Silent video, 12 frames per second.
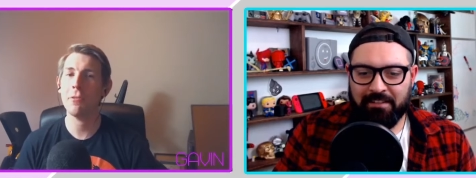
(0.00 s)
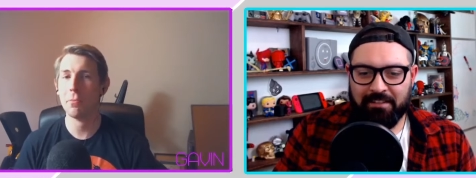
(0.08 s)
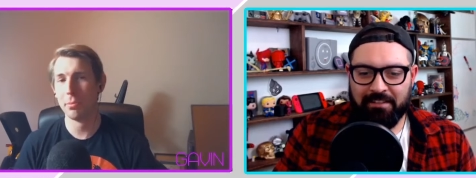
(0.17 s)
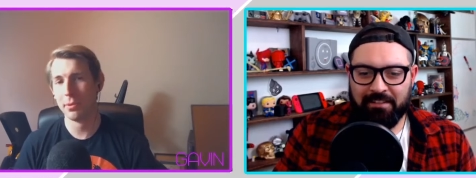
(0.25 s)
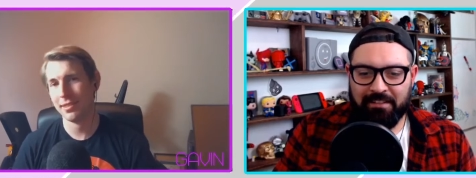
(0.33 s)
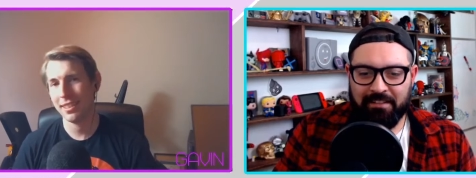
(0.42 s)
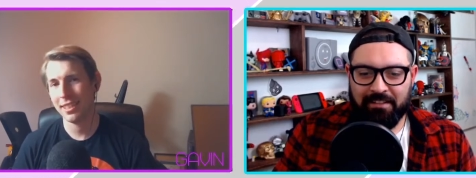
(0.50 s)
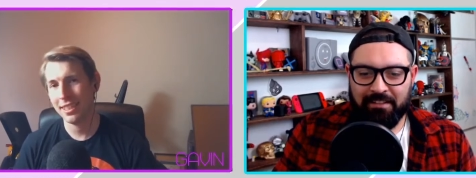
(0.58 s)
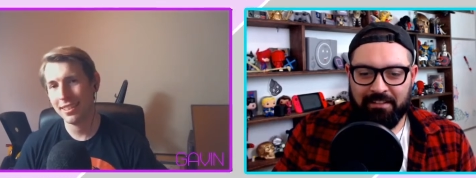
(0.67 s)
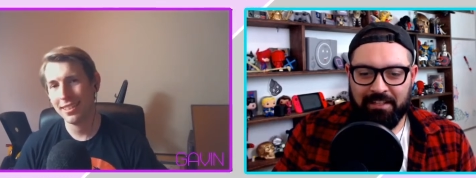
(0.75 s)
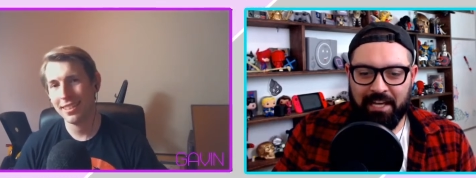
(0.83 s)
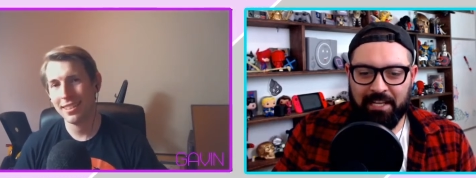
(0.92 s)
Speaker 1: hope.
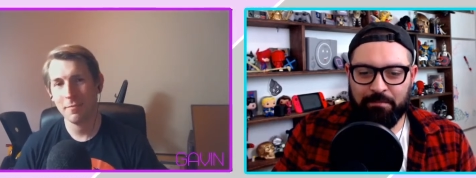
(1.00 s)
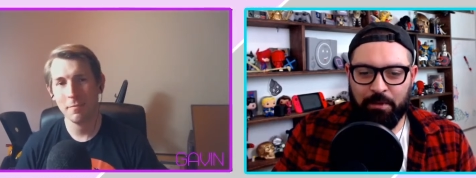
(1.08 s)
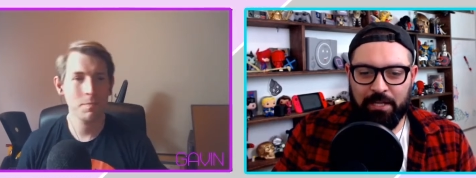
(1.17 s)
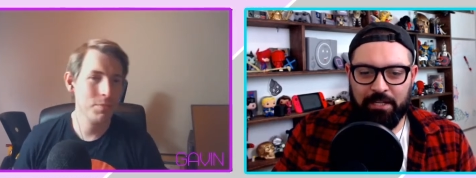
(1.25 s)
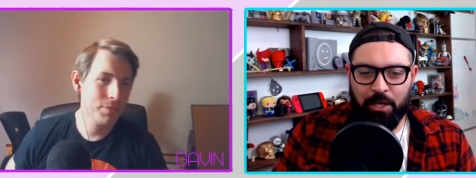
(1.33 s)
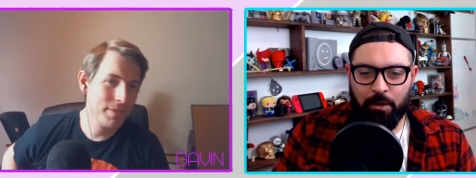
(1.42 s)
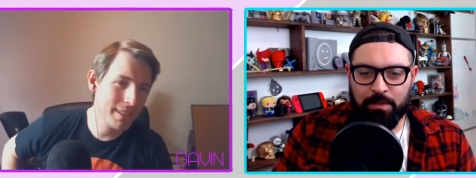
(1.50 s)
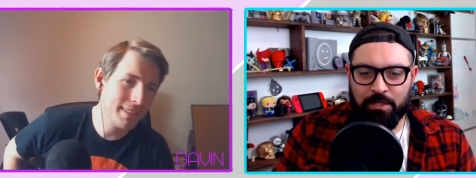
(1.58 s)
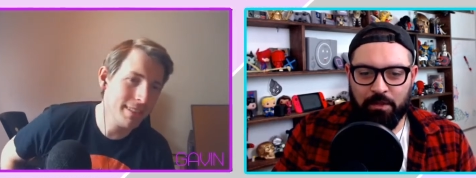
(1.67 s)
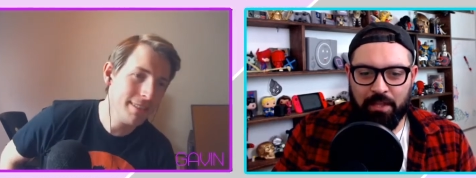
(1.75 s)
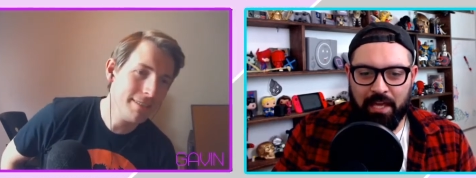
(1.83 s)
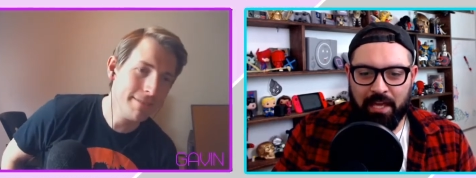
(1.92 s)
Yeah, it's pretty dope.
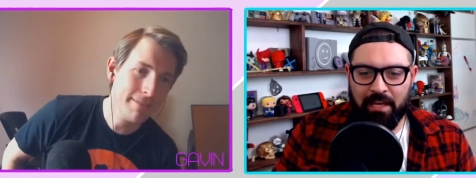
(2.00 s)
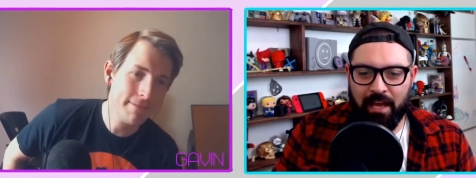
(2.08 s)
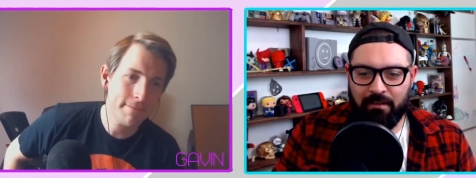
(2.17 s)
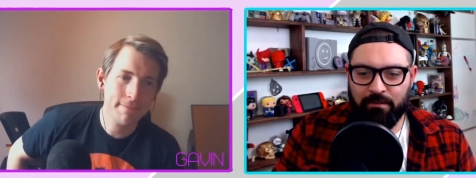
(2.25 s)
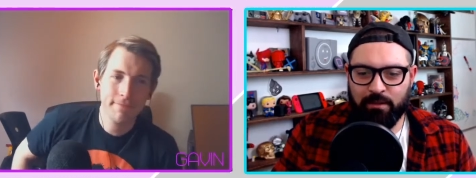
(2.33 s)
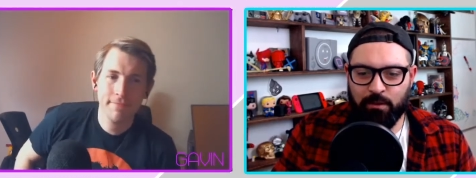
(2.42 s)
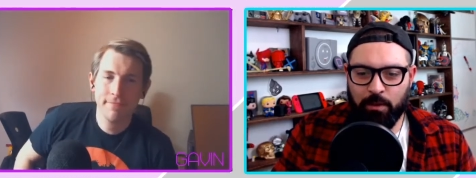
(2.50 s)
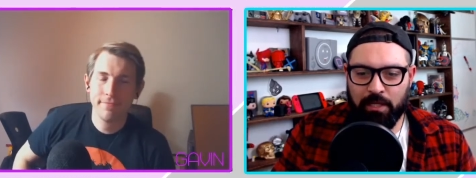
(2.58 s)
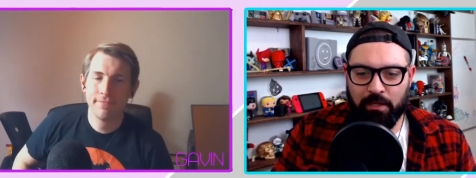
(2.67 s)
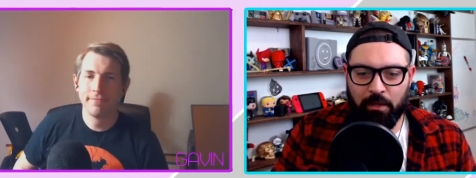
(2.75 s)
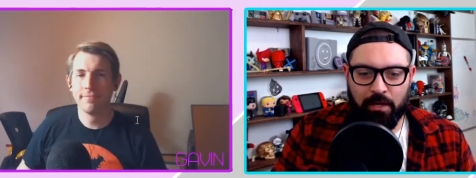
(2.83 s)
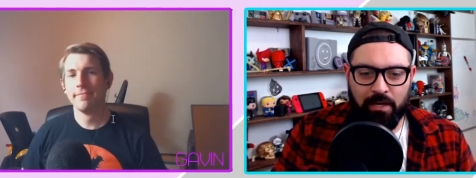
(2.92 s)
So I have the
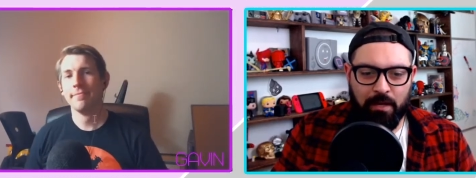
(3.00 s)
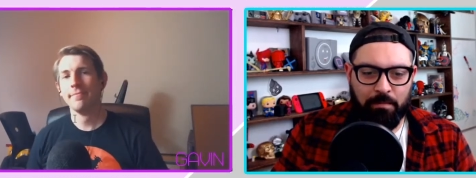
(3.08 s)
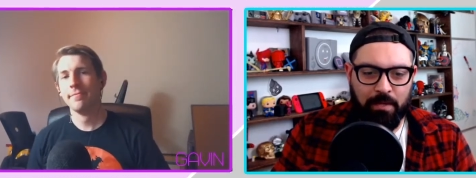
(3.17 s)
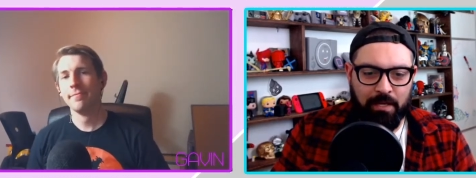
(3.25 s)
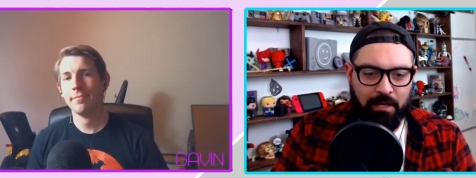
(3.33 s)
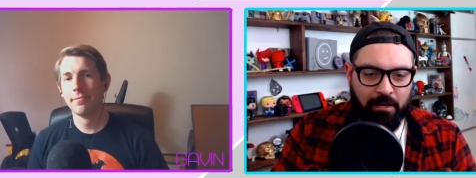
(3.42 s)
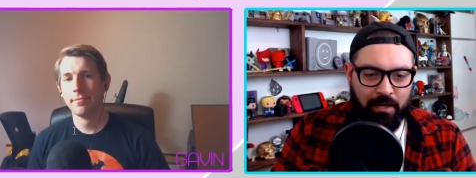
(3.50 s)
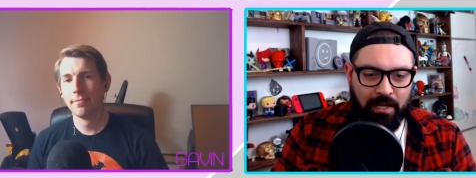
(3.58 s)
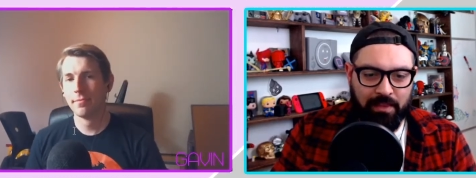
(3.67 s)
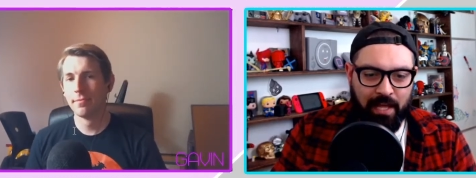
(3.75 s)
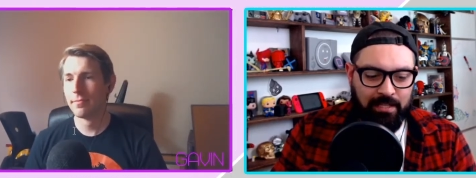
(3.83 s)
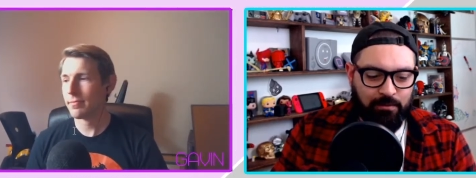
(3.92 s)
tweet loaded up here,
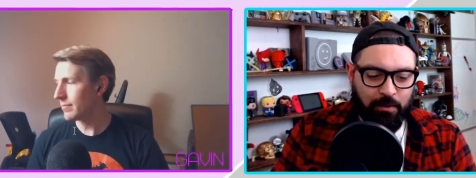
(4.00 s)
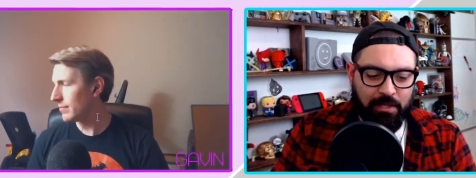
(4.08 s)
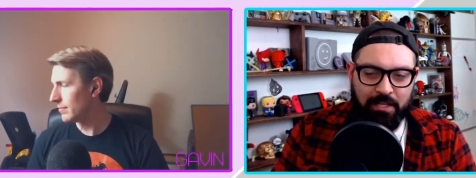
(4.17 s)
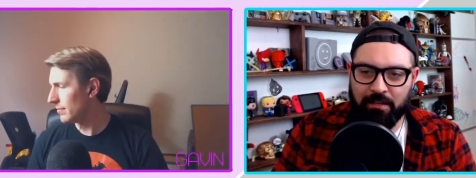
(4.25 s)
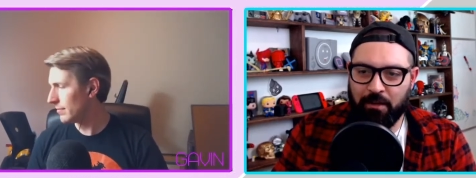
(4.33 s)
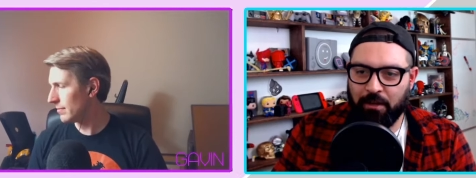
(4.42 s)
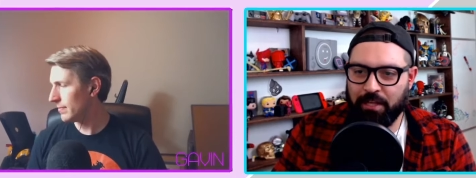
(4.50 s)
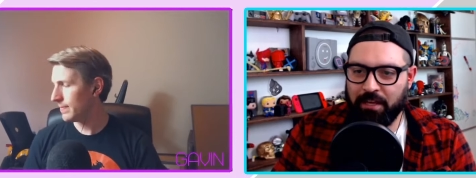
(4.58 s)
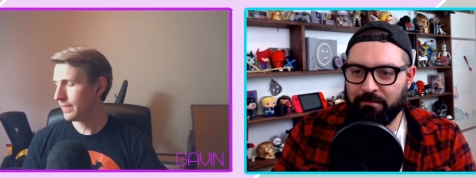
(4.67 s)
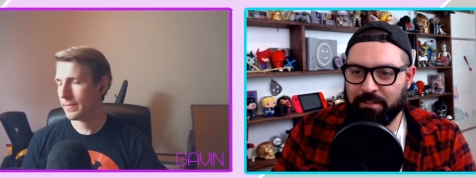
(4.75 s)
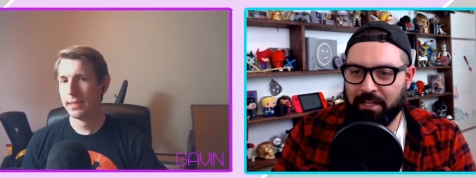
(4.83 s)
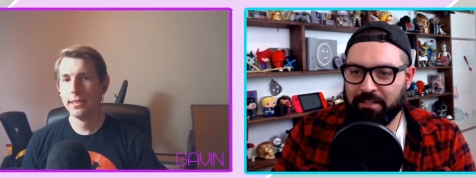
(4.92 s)
and that's really all
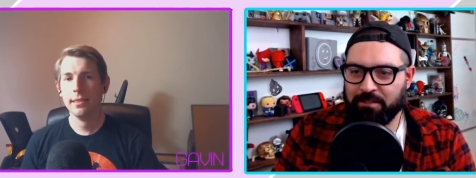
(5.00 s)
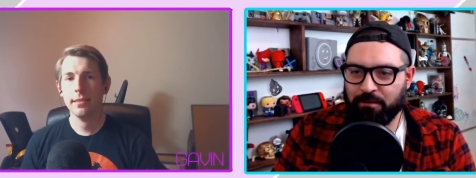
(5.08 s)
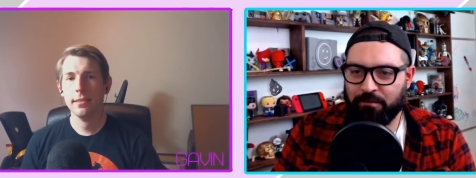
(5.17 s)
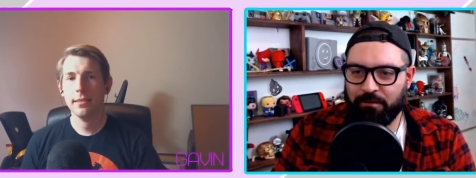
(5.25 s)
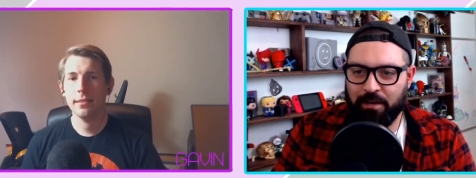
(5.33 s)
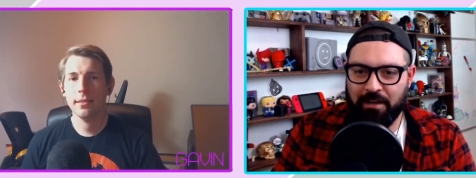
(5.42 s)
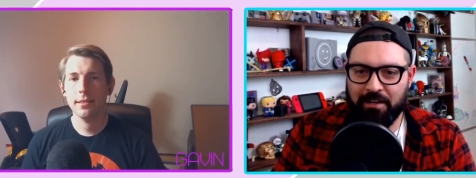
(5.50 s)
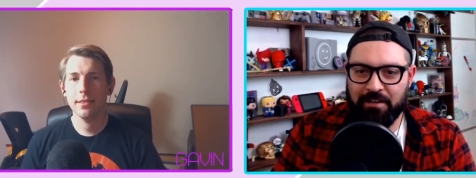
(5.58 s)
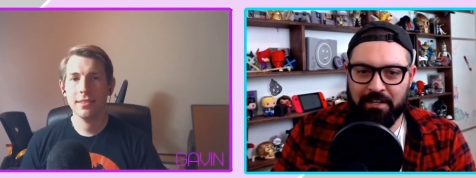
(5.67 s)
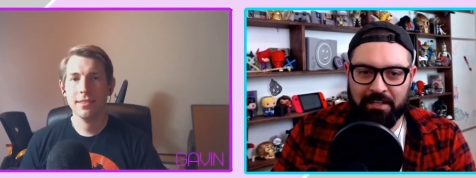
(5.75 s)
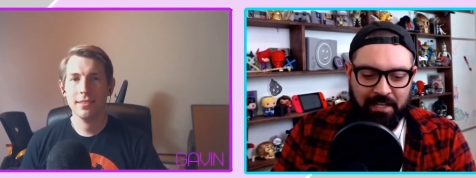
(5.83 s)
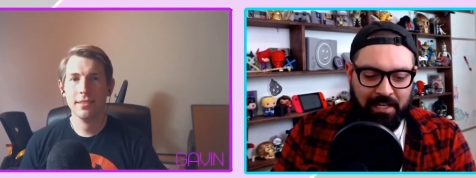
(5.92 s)
they've done so far.